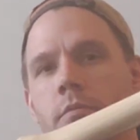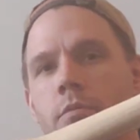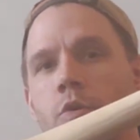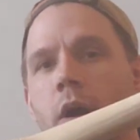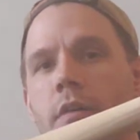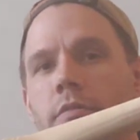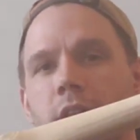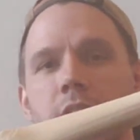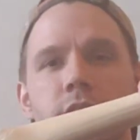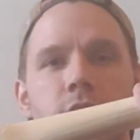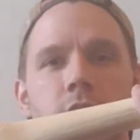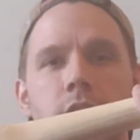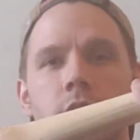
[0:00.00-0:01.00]

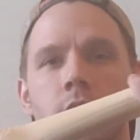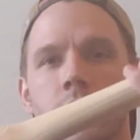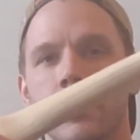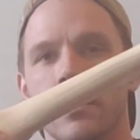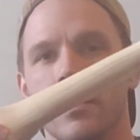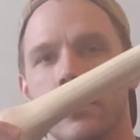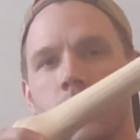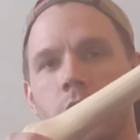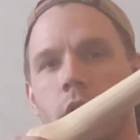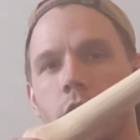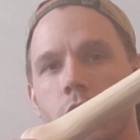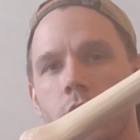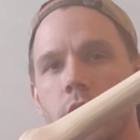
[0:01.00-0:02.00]
lengthening
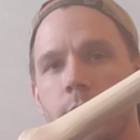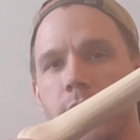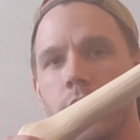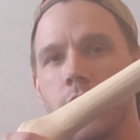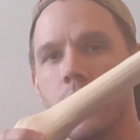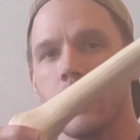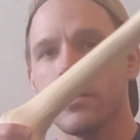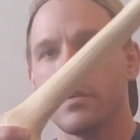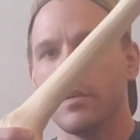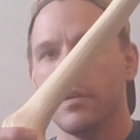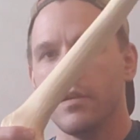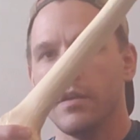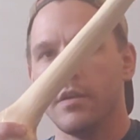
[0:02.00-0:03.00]
occurring up here
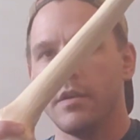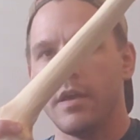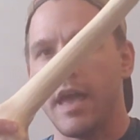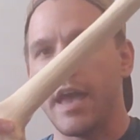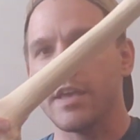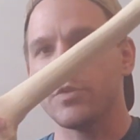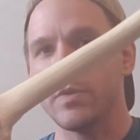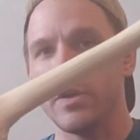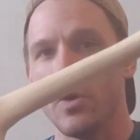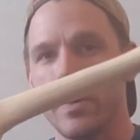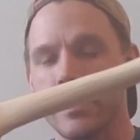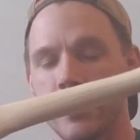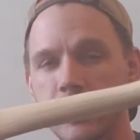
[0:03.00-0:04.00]
as we
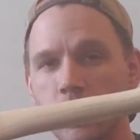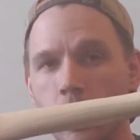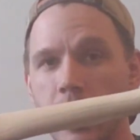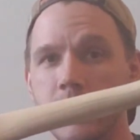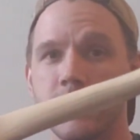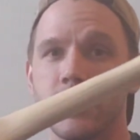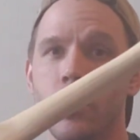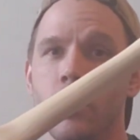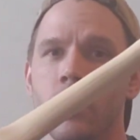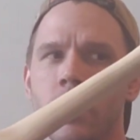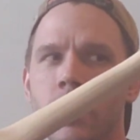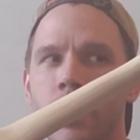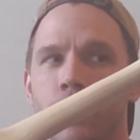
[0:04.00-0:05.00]
go into the squat. So
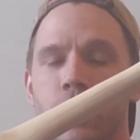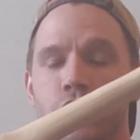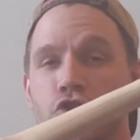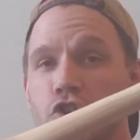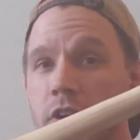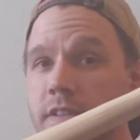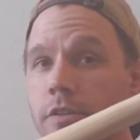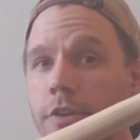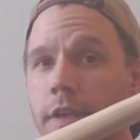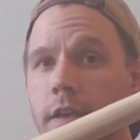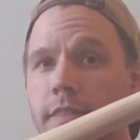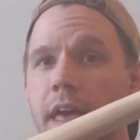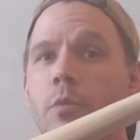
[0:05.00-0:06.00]
if we're just
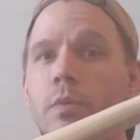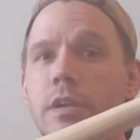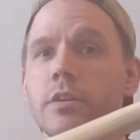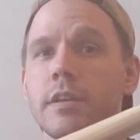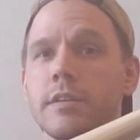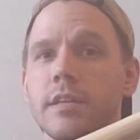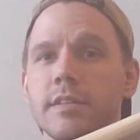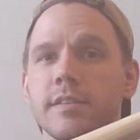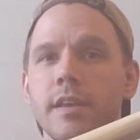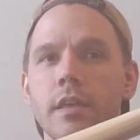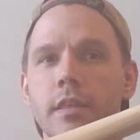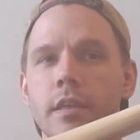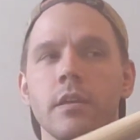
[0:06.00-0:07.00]
looking at that, we could indeed
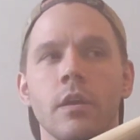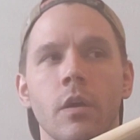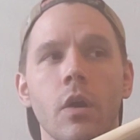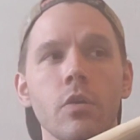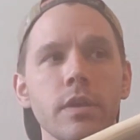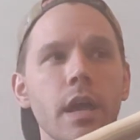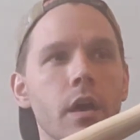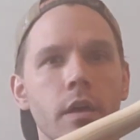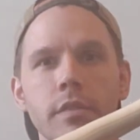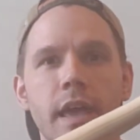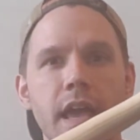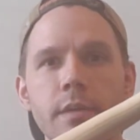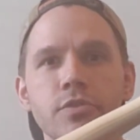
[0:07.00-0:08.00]
say that, oh yeah,
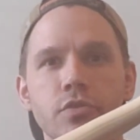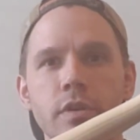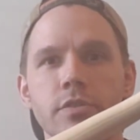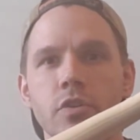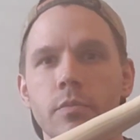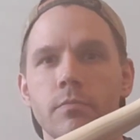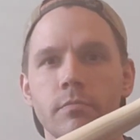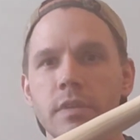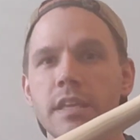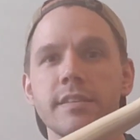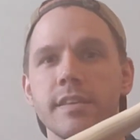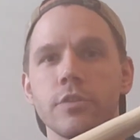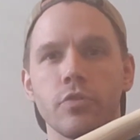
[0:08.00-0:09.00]
the hamstrings are
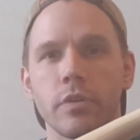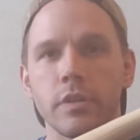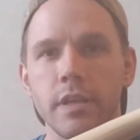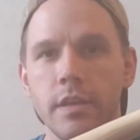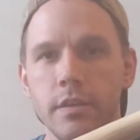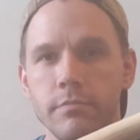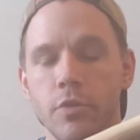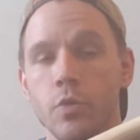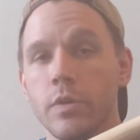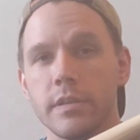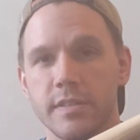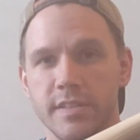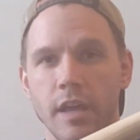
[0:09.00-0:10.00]
eccentrically
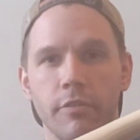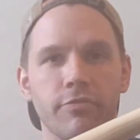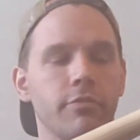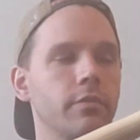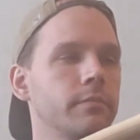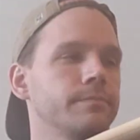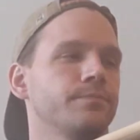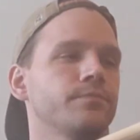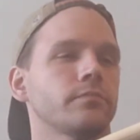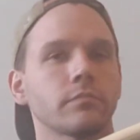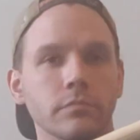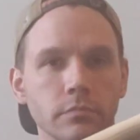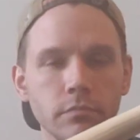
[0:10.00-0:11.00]
doing stuff.
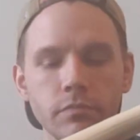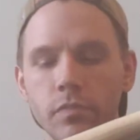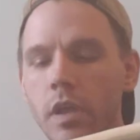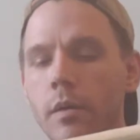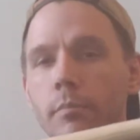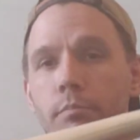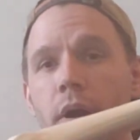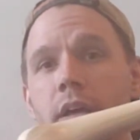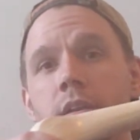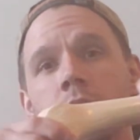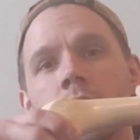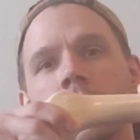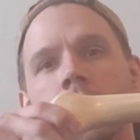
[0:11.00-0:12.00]

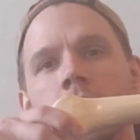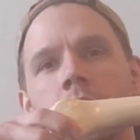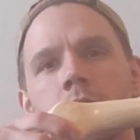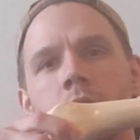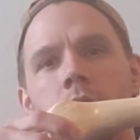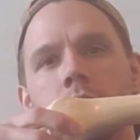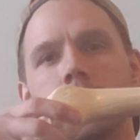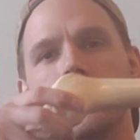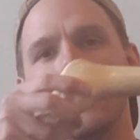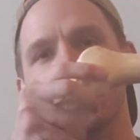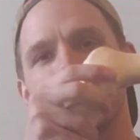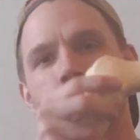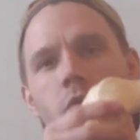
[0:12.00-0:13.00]
But
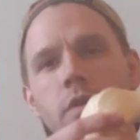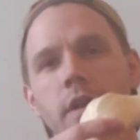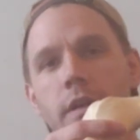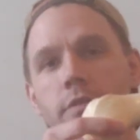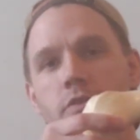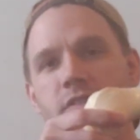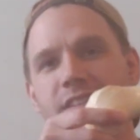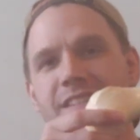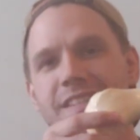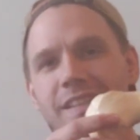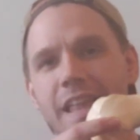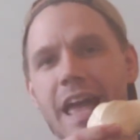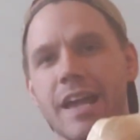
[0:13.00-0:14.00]
there's shortening. There's
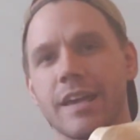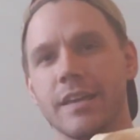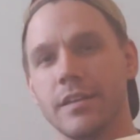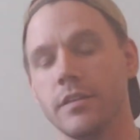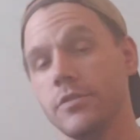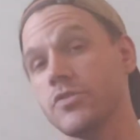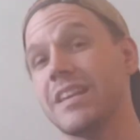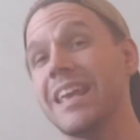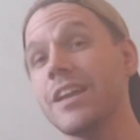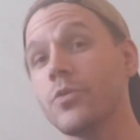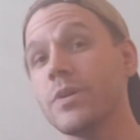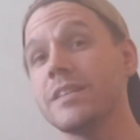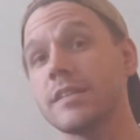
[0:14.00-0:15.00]
an
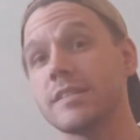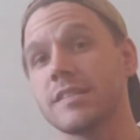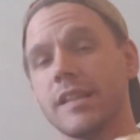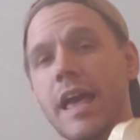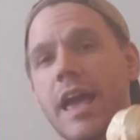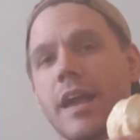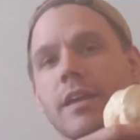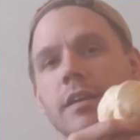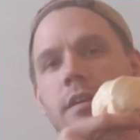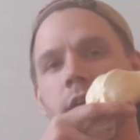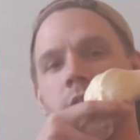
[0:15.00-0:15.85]
increase in slack